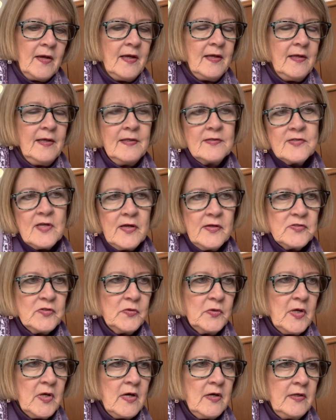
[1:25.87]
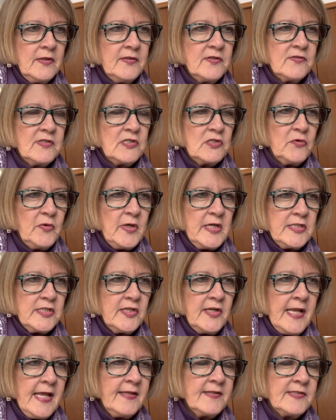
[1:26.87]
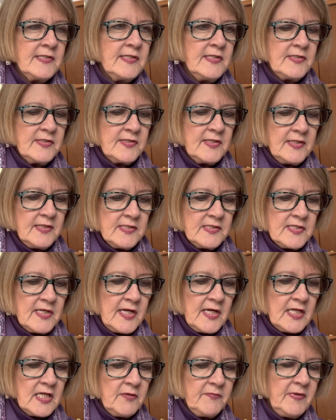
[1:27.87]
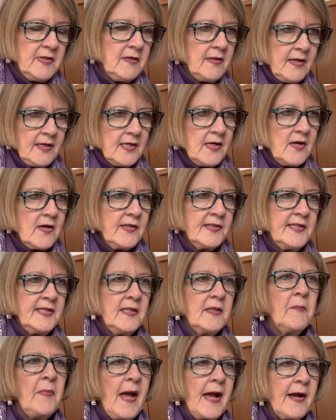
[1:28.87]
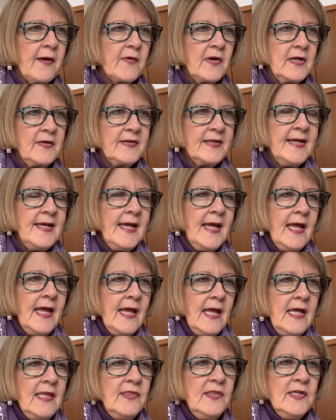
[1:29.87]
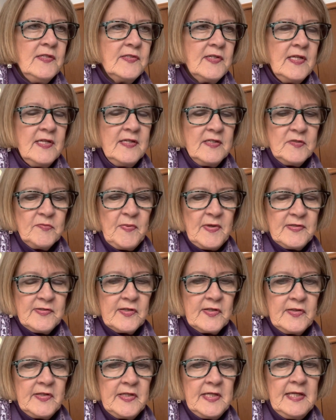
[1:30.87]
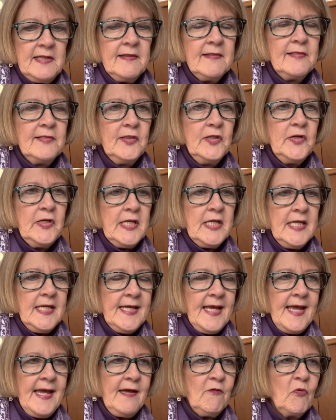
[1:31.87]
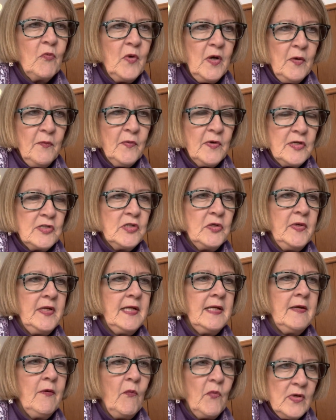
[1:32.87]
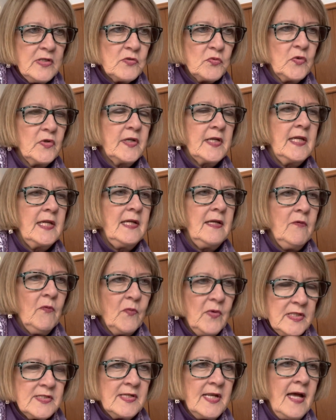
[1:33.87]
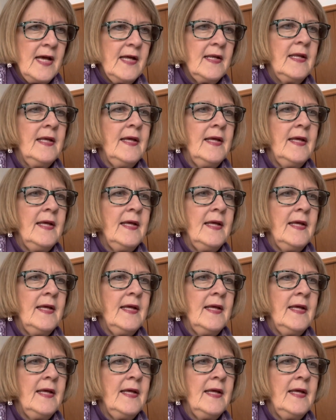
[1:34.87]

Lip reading: It's also called the situation analysis. In this document, I called it the background. This is basically looking at what we're doing, what's working, what's not,